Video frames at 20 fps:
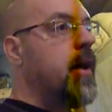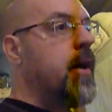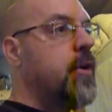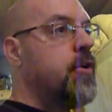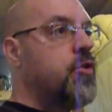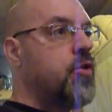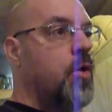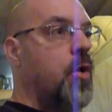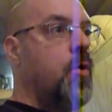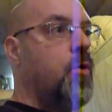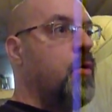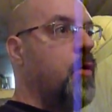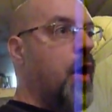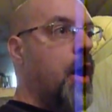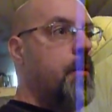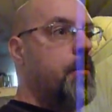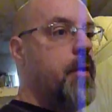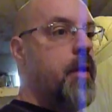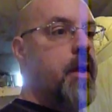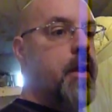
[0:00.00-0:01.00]
So, I
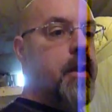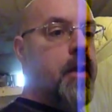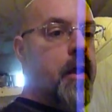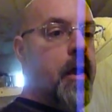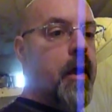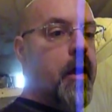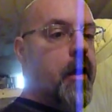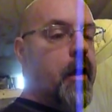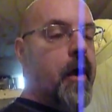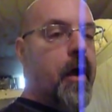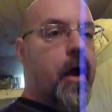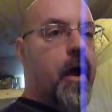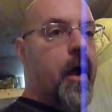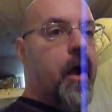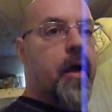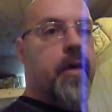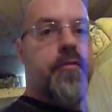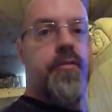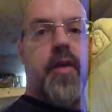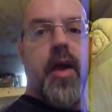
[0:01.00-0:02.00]
mean,
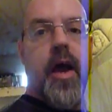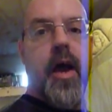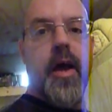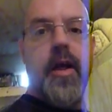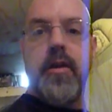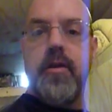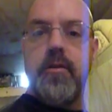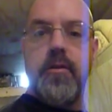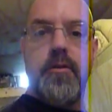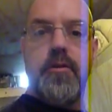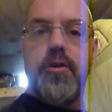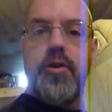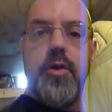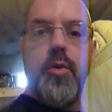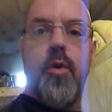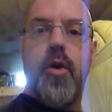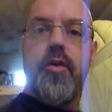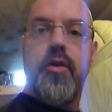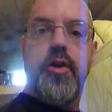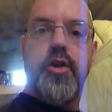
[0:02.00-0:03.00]
I've got
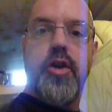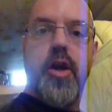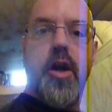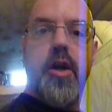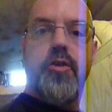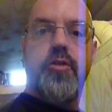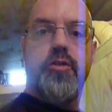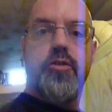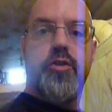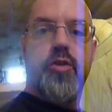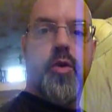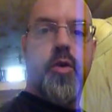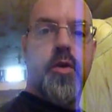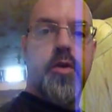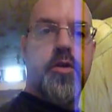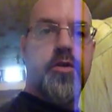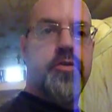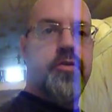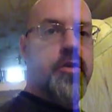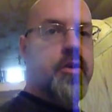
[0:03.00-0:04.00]
two other charge
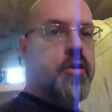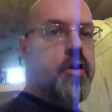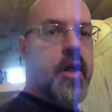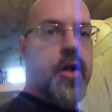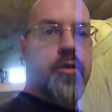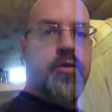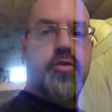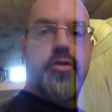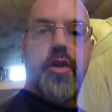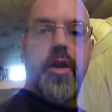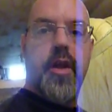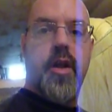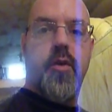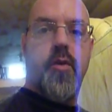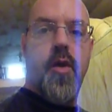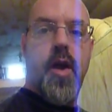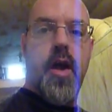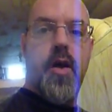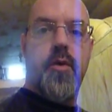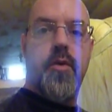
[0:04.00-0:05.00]
controllers that are now sitting
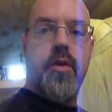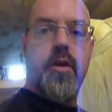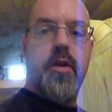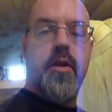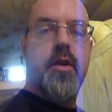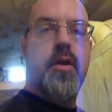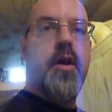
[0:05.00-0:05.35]
around.